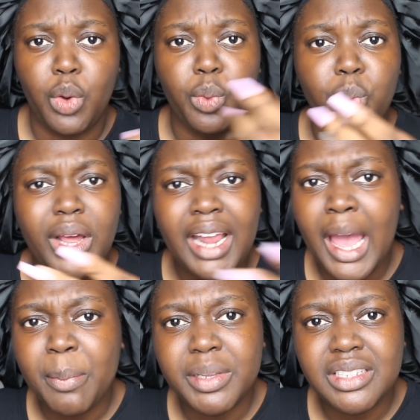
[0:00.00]
What
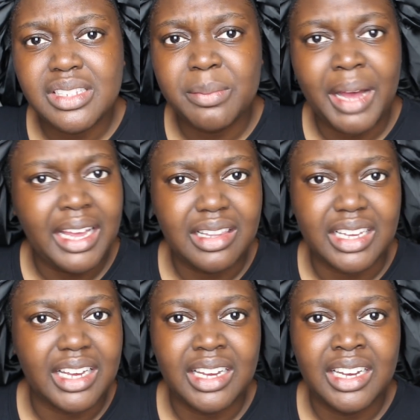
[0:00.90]
happened to
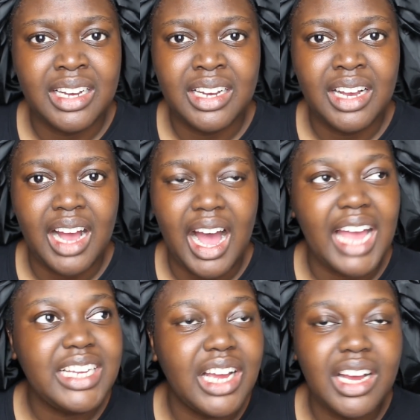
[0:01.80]
Miley?
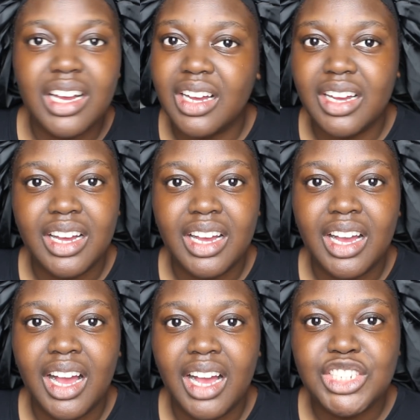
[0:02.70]
I
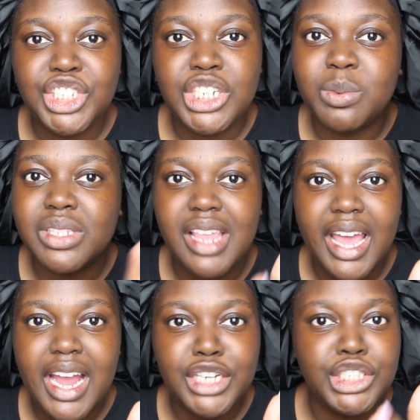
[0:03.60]
she was
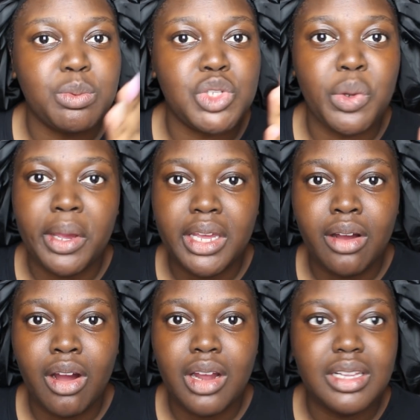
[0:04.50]
there, she was going in
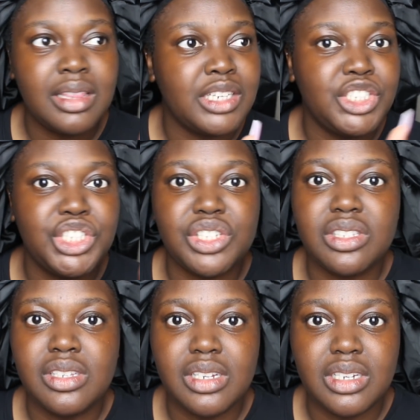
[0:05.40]
hard, and then she
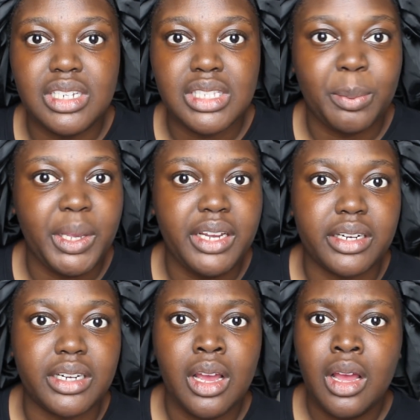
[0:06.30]
just
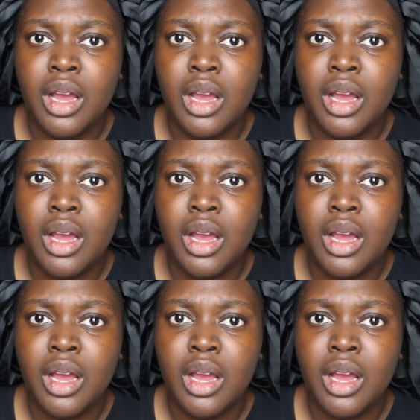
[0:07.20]
disappeared.